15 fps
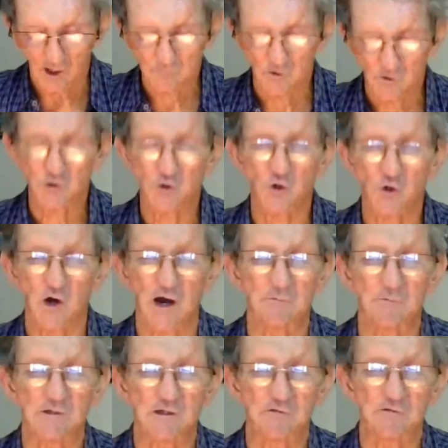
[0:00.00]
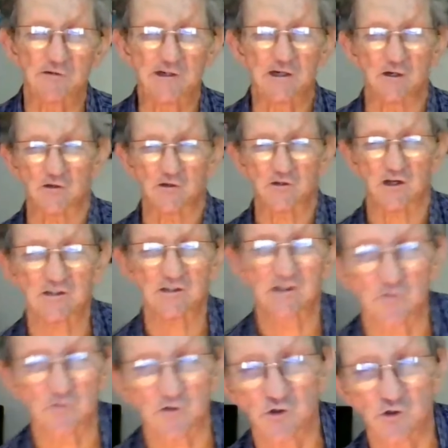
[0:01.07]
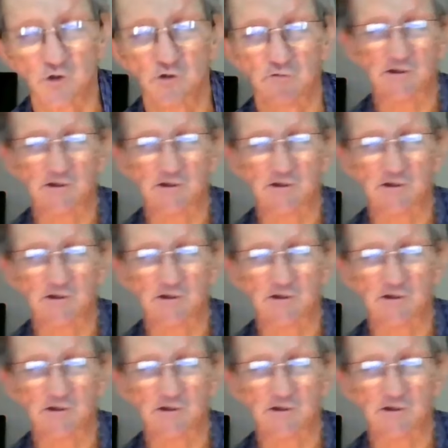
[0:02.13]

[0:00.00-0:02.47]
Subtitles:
not sure how many Freelons. I think it was two